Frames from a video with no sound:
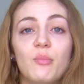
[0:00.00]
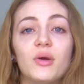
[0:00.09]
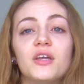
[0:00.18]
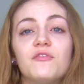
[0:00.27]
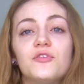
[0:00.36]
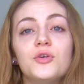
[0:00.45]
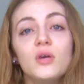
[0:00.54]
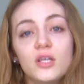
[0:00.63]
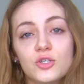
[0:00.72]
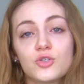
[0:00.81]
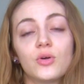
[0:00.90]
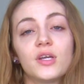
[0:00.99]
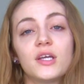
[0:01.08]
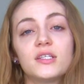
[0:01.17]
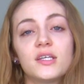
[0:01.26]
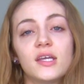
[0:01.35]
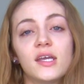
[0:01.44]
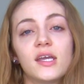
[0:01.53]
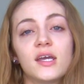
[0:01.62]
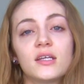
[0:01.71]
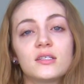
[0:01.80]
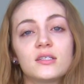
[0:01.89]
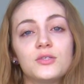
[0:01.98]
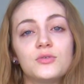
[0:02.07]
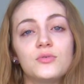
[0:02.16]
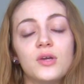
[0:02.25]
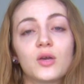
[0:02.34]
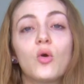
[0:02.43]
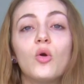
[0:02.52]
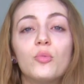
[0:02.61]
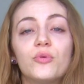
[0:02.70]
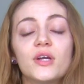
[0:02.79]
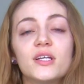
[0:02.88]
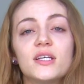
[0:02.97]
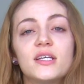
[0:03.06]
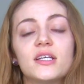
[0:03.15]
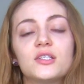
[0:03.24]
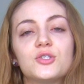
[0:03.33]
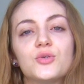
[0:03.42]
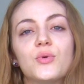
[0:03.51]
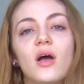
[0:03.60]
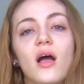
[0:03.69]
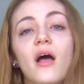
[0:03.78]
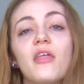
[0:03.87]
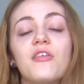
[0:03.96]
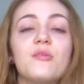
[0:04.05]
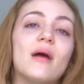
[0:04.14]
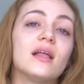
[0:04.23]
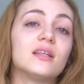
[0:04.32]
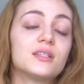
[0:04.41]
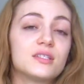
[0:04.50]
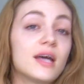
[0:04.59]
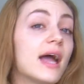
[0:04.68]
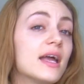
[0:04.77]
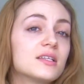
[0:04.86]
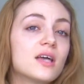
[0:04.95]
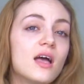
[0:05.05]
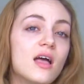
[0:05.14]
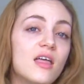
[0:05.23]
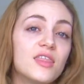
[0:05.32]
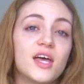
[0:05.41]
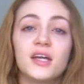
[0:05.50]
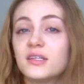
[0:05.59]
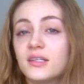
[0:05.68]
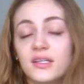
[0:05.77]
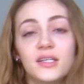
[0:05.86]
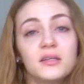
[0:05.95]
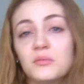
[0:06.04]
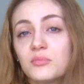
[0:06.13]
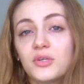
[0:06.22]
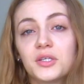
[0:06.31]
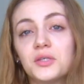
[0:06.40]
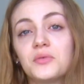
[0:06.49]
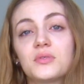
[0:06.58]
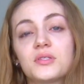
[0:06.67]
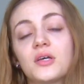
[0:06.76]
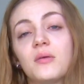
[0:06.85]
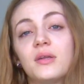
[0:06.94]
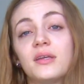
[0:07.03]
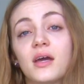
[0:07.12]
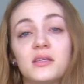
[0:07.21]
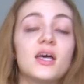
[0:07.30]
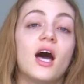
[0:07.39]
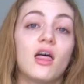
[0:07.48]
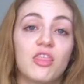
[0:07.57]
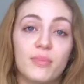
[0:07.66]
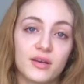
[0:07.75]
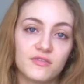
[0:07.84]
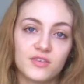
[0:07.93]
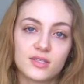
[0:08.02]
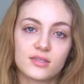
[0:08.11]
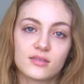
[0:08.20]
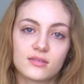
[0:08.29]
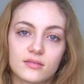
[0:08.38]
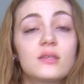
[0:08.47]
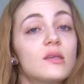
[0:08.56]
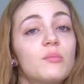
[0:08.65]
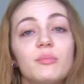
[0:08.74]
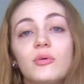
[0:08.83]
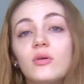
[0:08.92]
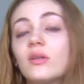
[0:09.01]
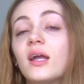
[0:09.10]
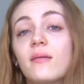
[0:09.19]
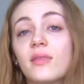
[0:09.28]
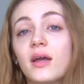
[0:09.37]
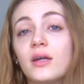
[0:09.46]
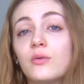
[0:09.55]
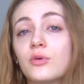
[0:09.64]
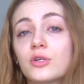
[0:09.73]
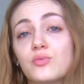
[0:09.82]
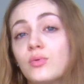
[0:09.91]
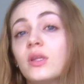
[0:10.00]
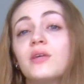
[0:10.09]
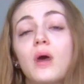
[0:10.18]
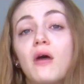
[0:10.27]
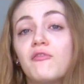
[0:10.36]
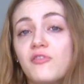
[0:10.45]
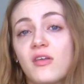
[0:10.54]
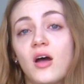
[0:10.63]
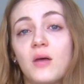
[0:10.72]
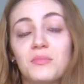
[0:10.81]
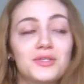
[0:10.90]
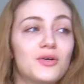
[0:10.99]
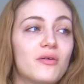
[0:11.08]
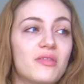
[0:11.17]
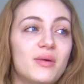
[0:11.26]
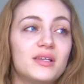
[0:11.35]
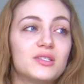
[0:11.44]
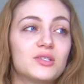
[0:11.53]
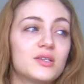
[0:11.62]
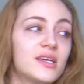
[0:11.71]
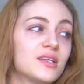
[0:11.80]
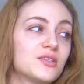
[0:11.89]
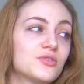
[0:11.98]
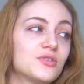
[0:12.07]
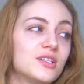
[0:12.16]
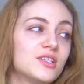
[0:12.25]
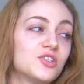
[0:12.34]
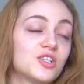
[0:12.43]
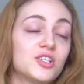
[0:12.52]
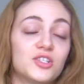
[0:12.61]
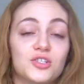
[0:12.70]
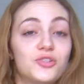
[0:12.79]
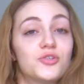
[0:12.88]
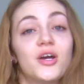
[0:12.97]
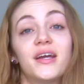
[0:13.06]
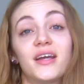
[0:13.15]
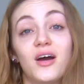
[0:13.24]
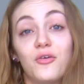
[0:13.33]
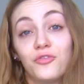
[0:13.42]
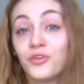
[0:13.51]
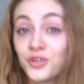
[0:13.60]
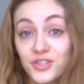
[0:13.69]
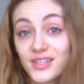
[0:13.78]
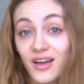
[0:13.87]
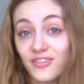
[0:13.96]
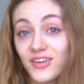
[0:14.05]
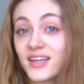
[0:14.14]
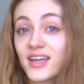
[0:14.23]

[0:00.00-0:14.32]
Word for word: But if you enjoy it and you incorporate it into a healthy balanced diet, then it can bring you some nice health benefits. Some people claim that it works really well for them, so the best answer is just to try it out for yourself, I